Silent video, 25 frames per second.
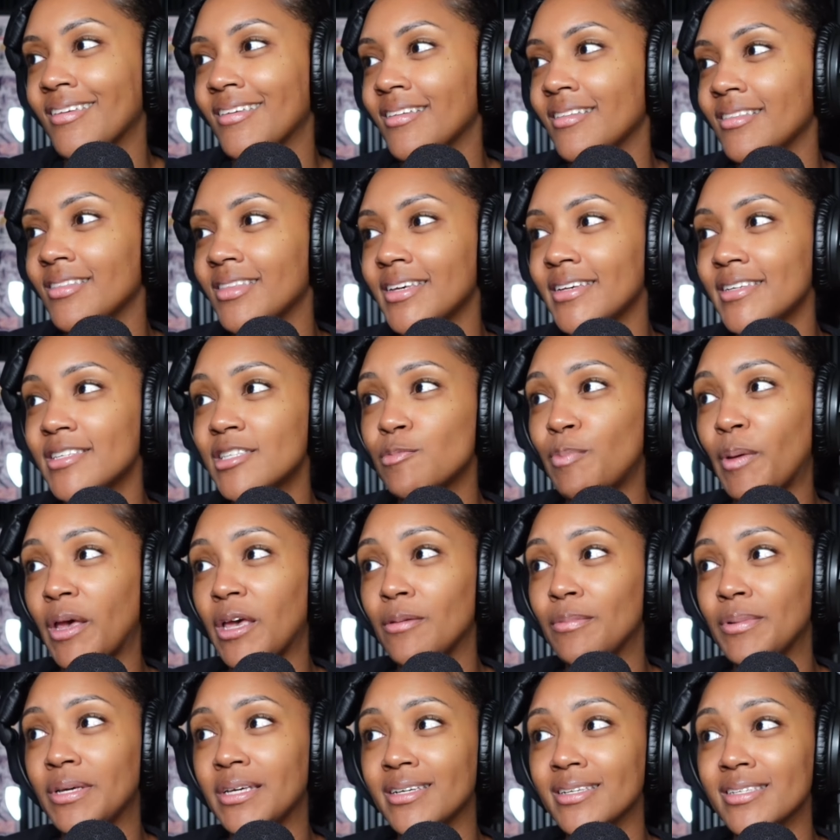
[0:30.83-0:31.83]
This
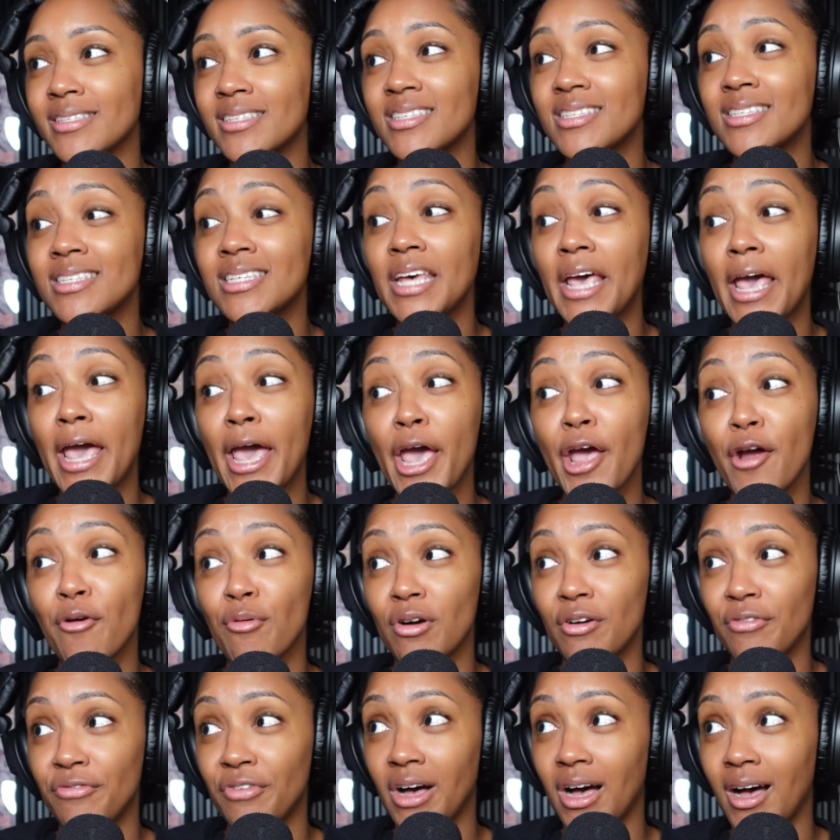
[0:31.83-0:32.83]
baby is
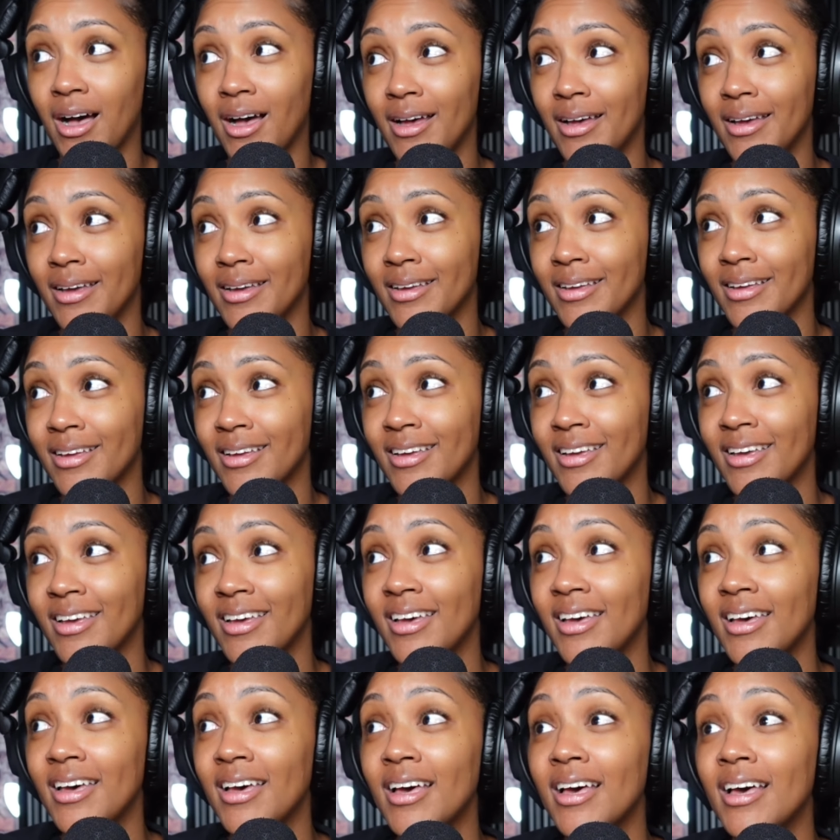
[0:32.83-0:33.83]
terrifying.
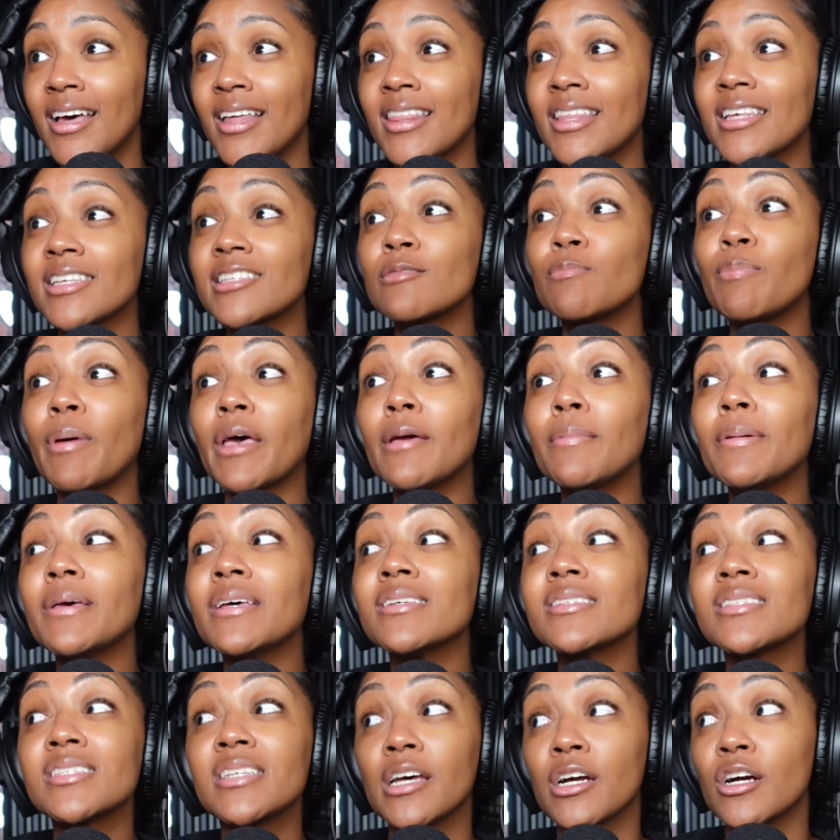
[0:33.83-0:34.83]
This baby
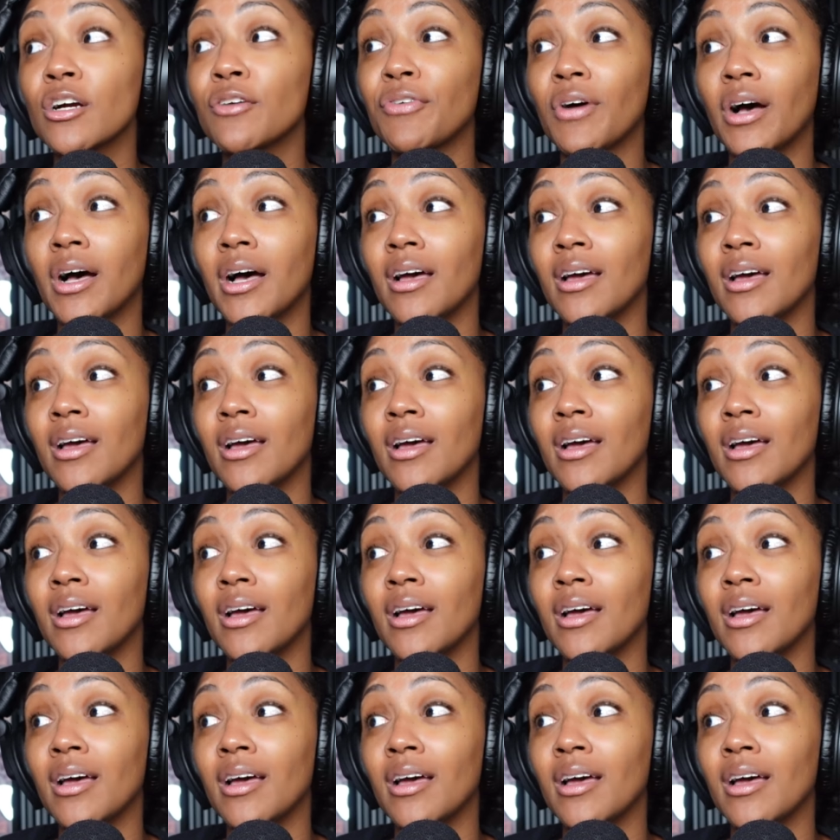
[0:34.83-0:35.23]
is terrifying.